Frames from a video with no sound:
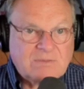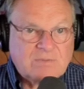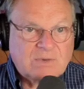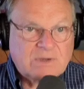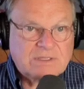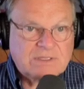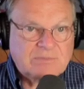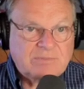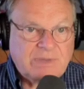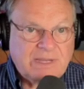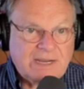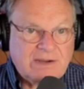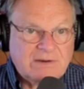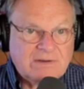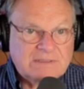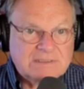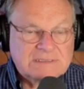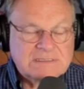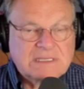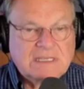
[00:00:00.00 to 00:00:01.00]
where the
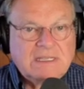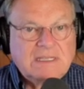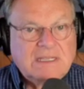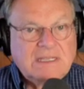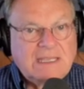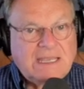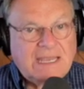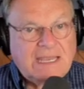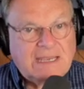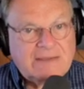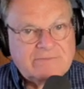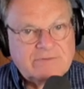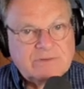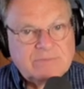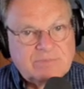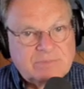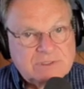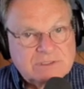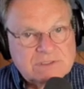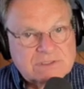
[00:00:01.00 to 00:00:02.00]
parents
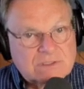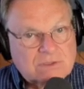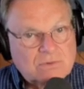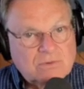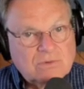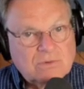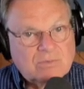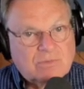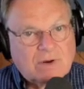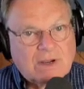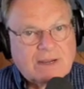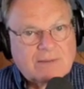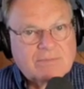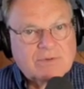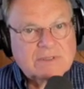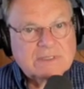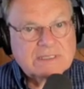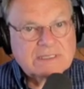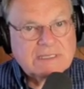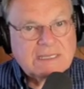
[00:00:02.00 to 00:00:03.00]
haven't been schooled
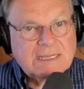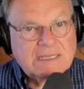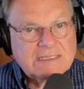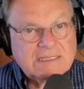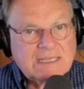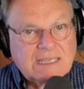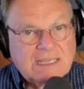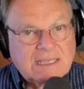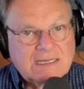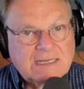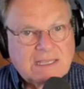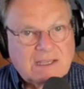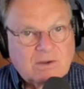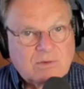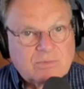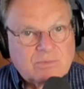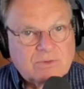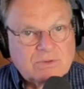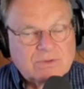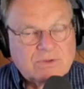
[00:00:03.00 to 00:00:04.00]
properly and can't
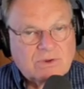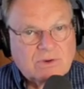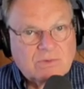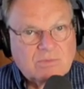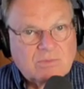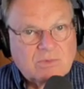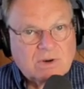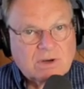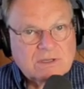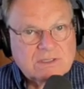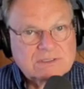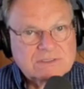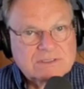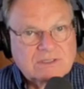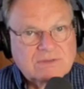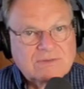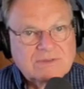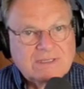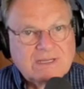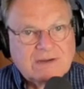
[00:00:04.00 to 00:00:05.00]
help with homework.
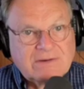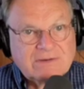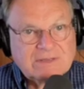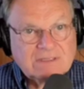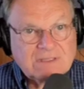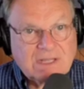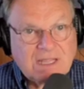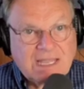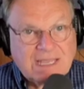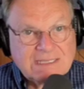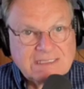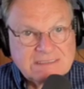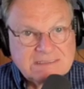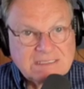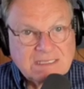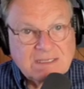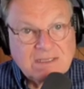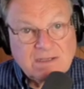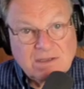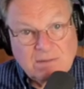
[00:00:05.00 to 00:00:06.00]
So therein lies
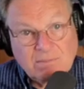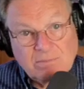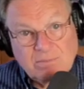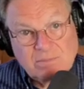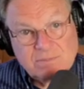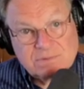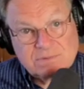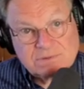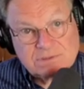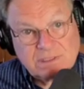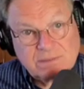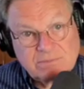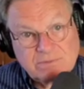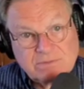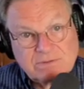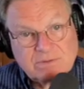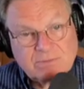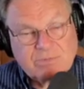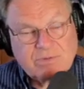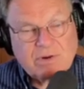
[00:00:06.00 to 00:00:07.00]
some
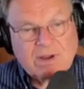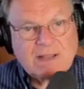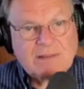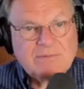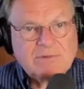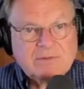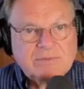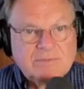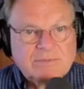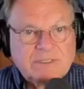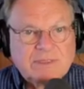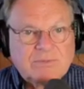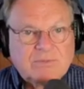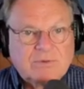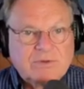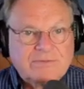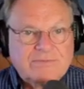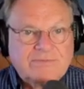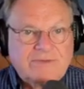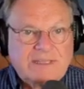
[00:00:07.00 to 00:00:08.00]
of the problem that
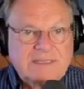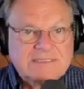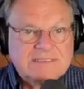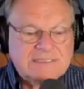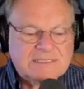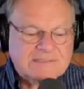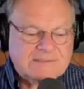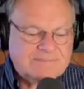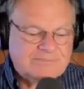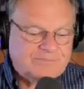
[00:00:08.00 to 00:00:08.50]
we're facing.